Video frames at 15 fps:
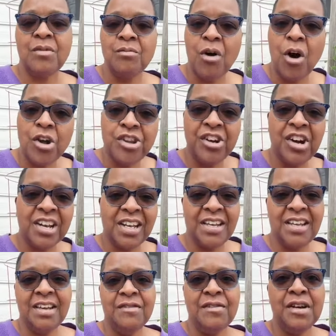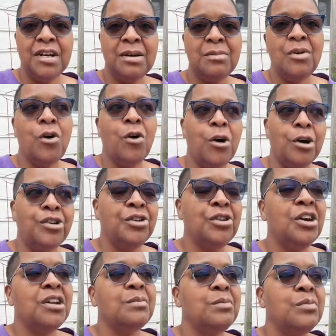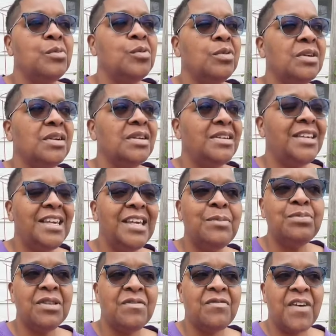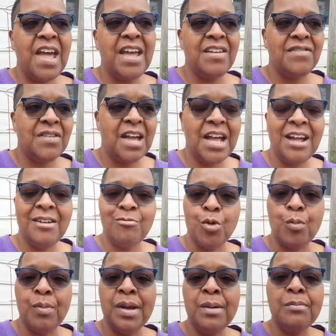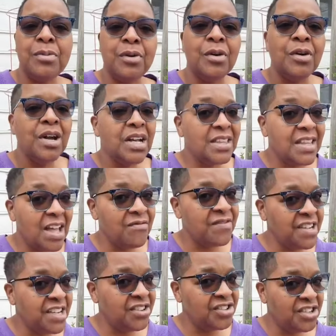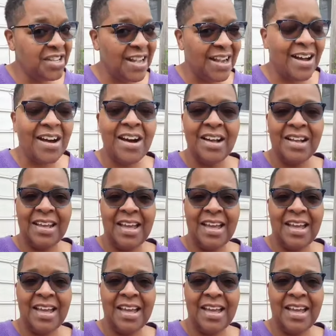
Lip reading: Are you going to give up, or are you going to keep the faith and remember that vision that God